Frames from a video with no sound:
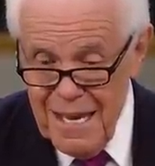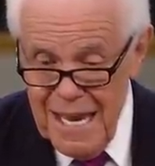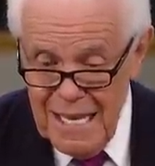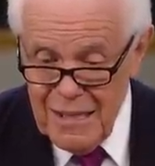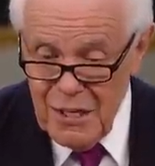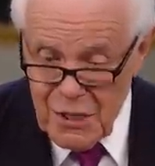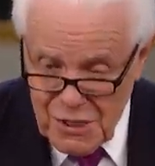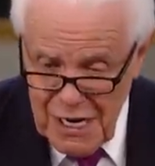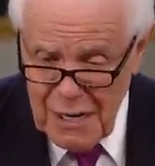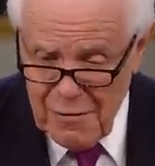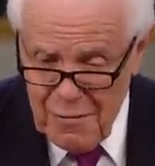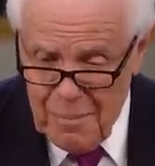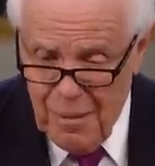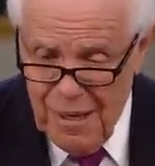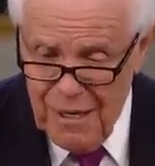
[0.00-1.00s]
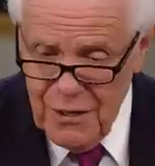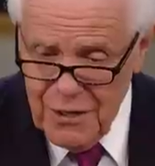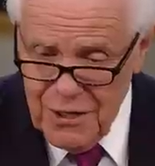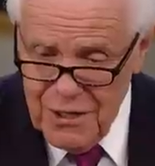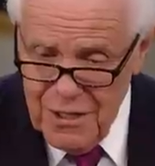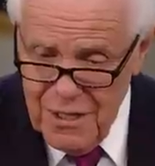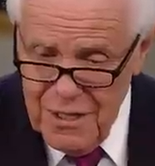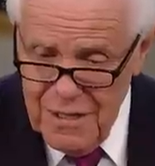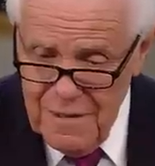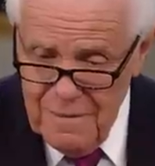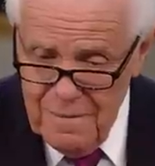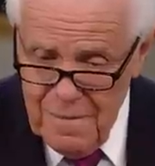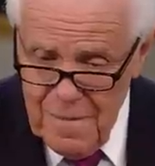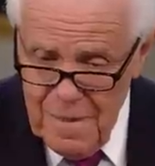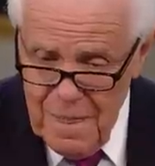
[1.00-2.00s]
In the secret place,
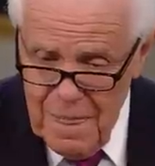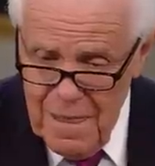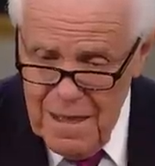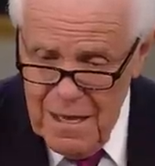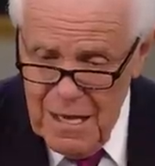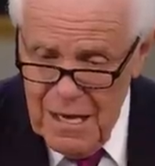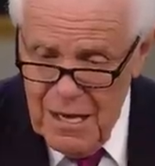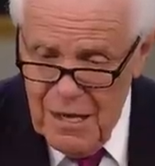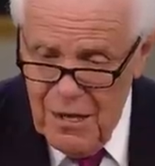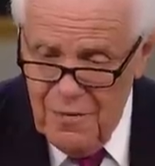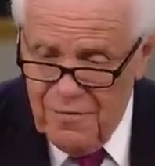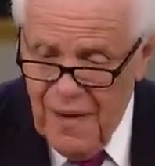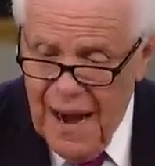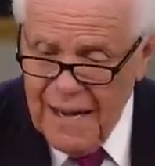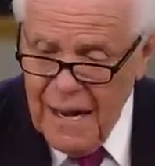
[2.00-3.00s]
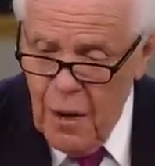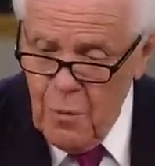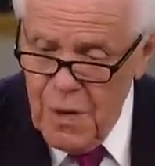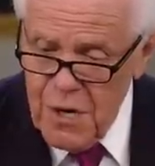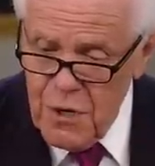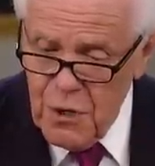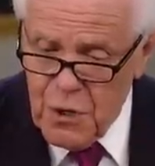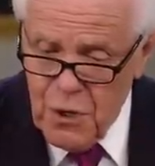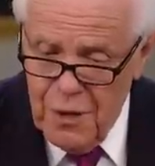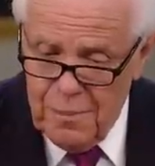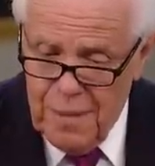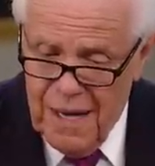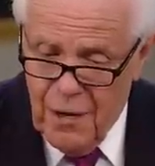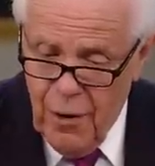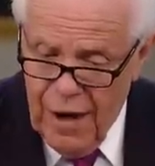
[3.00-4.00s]
you find out what you
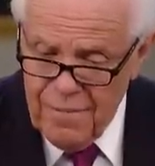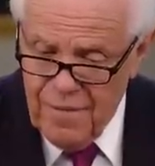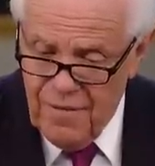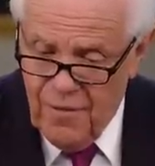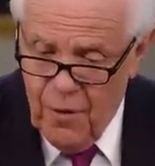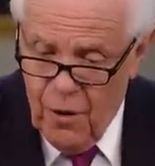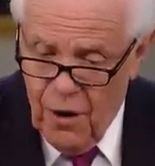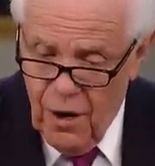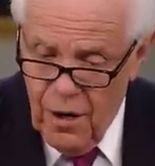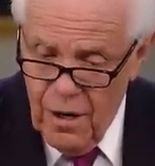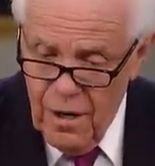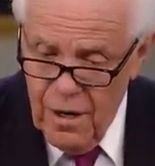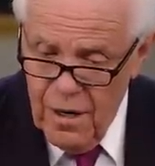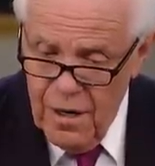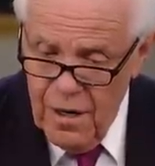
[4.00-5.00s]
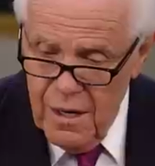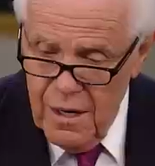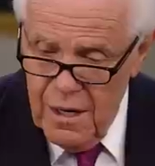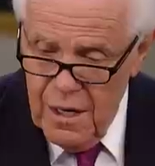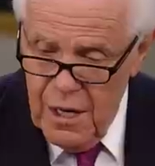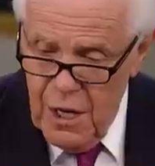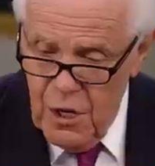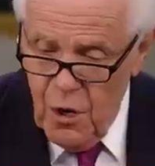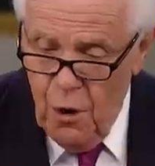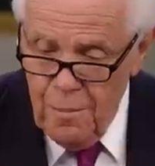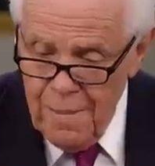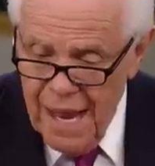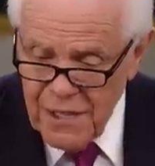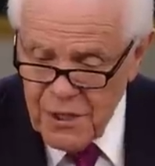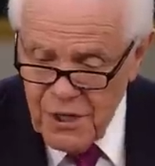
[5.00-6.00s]
should be grateful for. Your
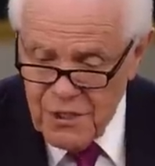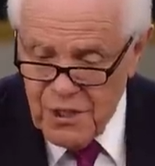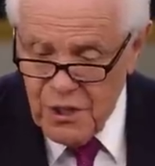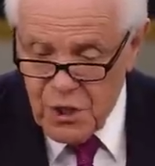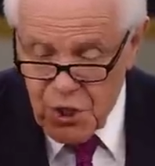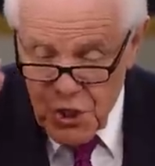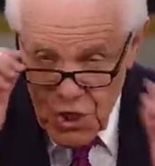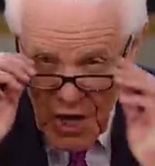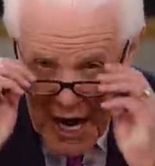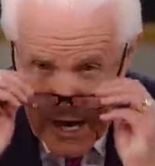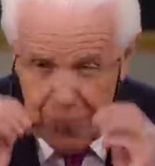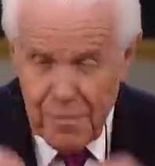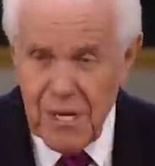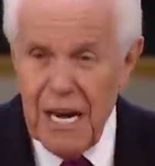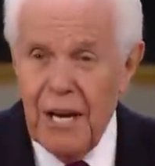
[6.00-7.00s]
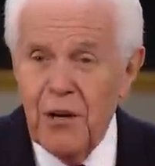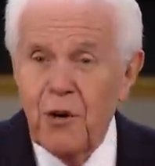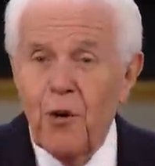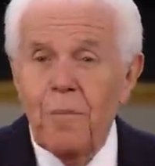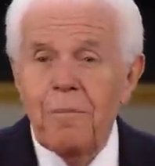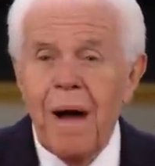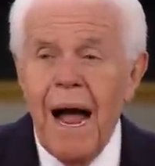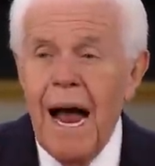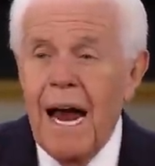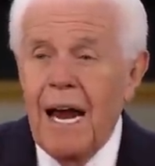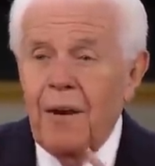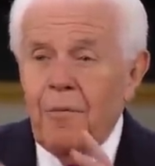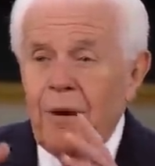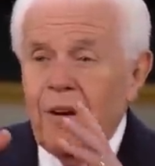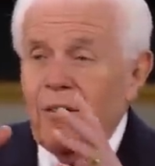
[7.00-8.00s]
message is shaped in your
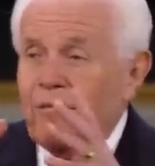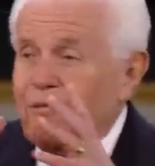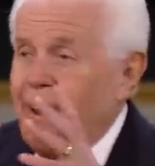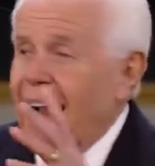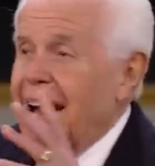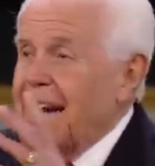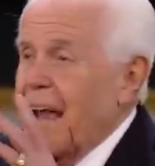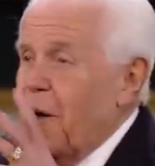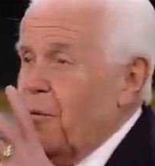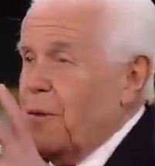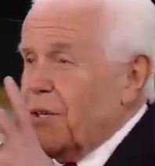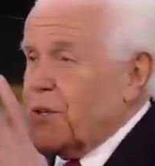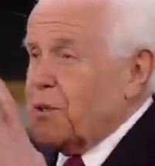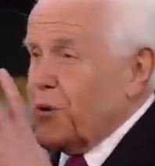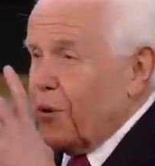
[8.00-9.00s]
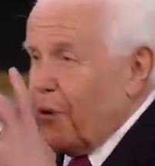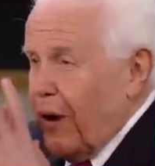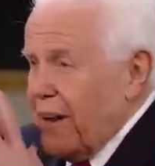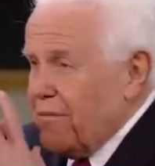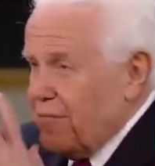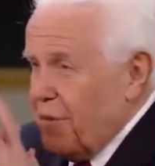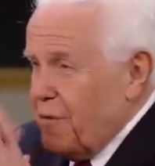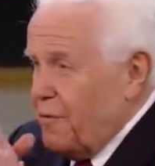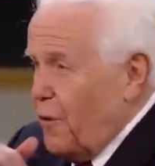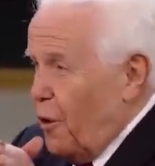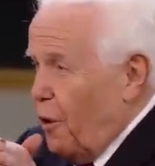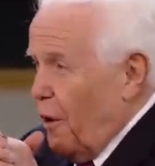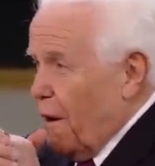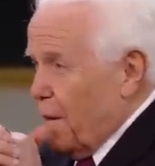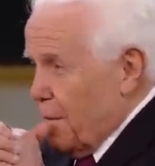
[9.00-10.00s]
mind when you find out what you're grateful
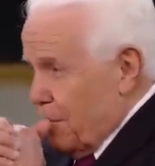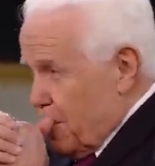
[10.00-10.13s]
for.